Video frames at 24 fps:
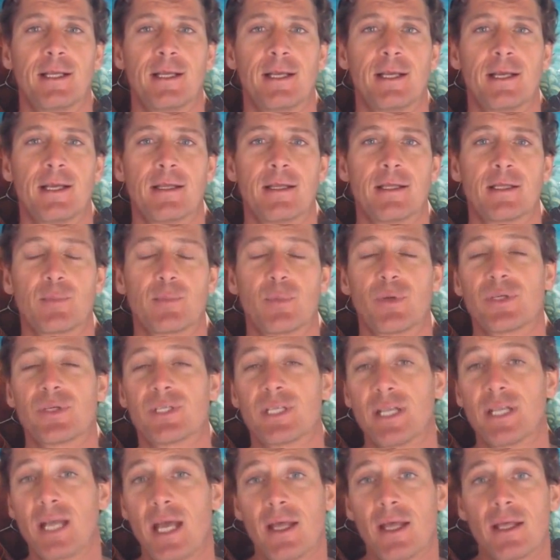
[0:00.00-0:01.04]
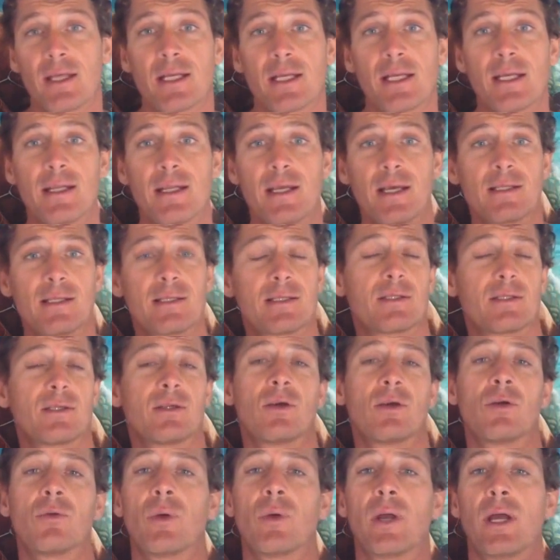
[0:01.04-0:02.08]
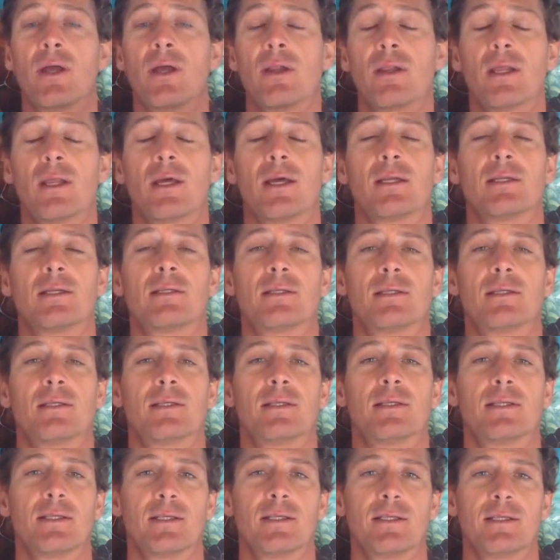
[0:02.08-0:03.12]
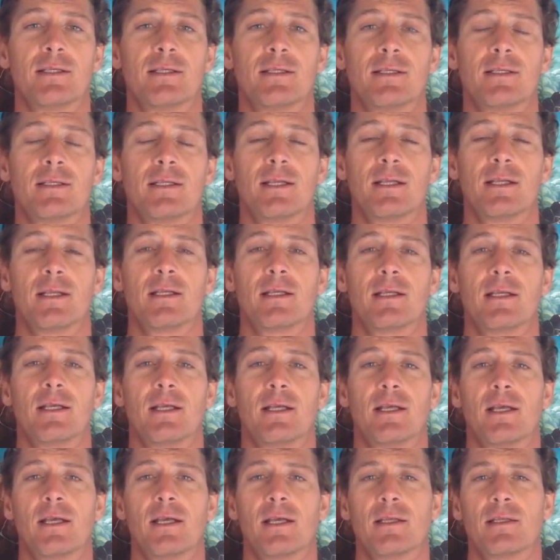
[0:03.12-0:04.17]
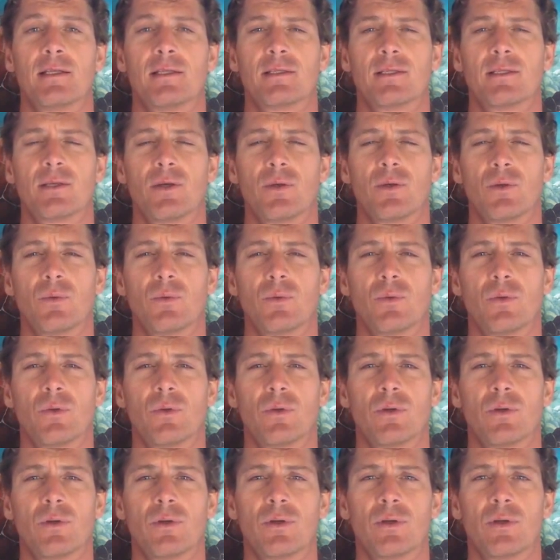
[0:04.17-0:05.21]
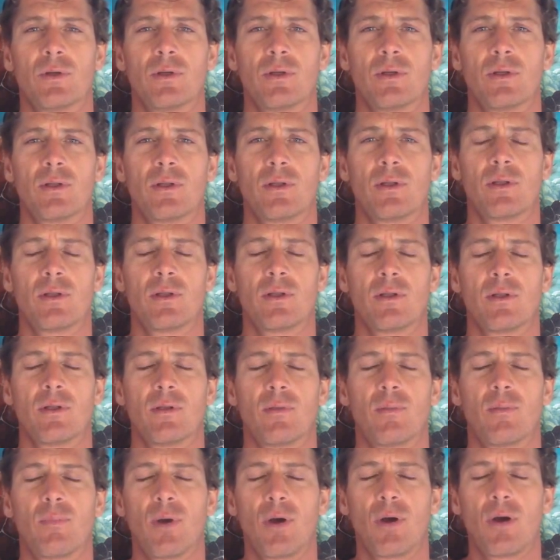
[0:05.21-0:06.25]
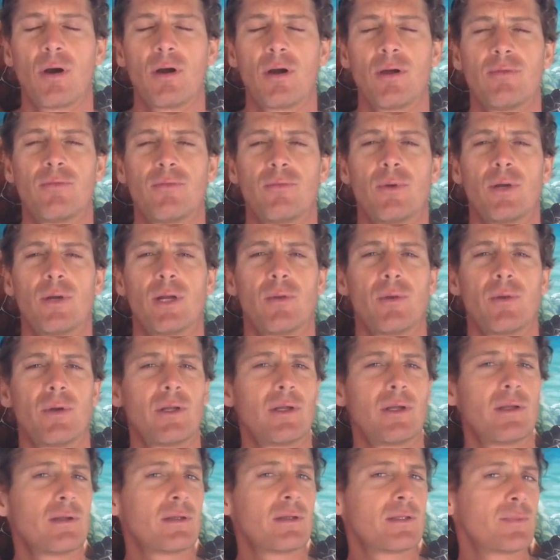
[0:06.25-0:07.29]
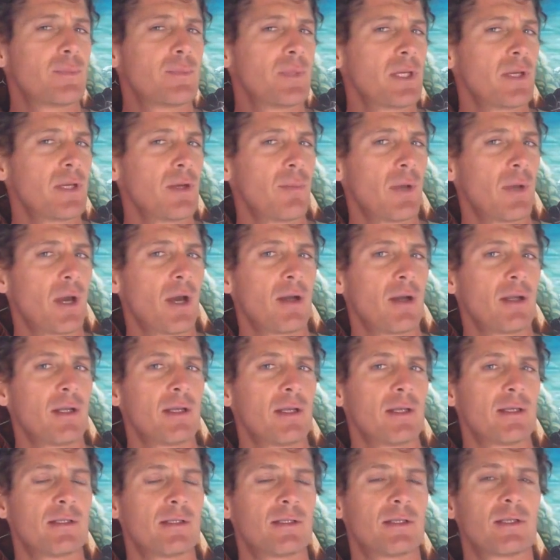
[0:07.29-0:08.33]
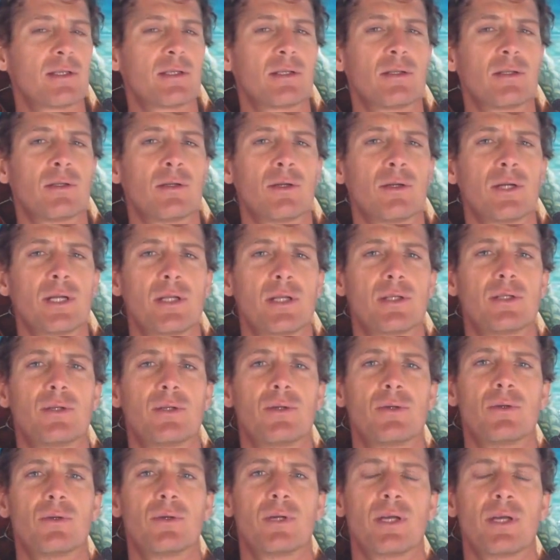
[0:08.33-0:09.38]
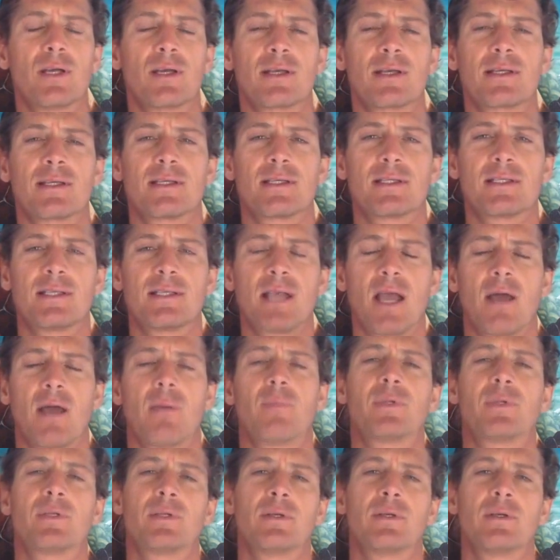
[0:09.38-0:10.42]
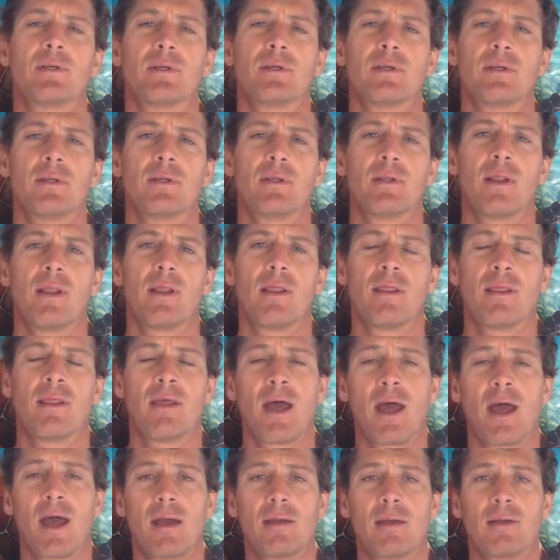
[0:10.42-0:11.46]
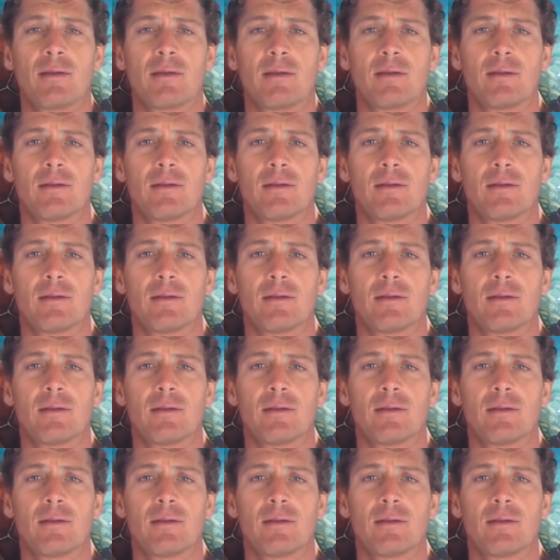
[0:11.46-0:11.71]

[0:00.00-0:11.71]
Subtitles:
and this personality that's around that. And so part of what I want to speak about is just learning to accept that